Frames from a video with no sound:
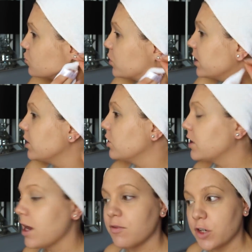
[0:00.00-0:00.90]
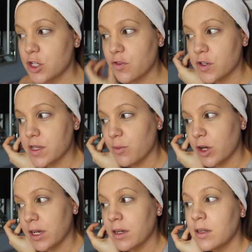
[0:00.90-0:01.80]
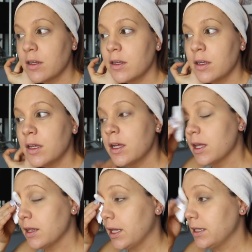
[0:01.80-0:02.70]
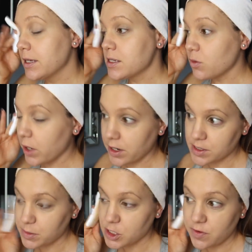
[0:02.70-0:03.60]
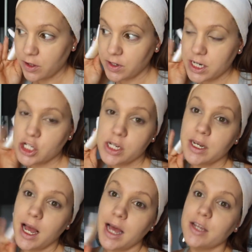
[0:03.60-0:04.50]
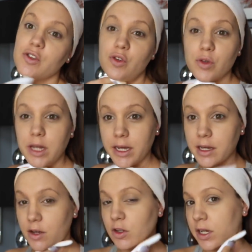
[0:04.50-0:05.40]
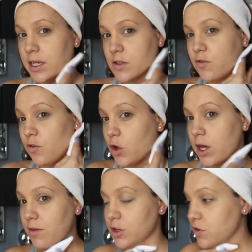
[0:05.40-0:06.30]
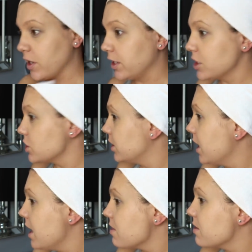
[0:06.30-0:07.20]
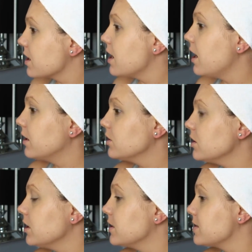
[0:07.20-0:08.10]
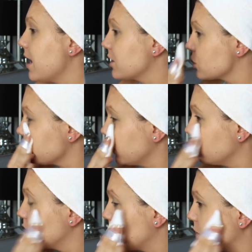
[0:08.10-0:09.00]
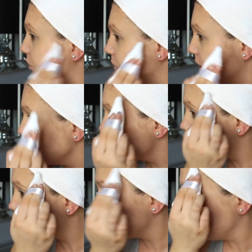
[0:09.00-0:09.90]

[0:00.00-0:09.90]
is really good coverage for someone that doesn't wear as much foundation. I do like a nice full coverage foundation. The color is actually perfect.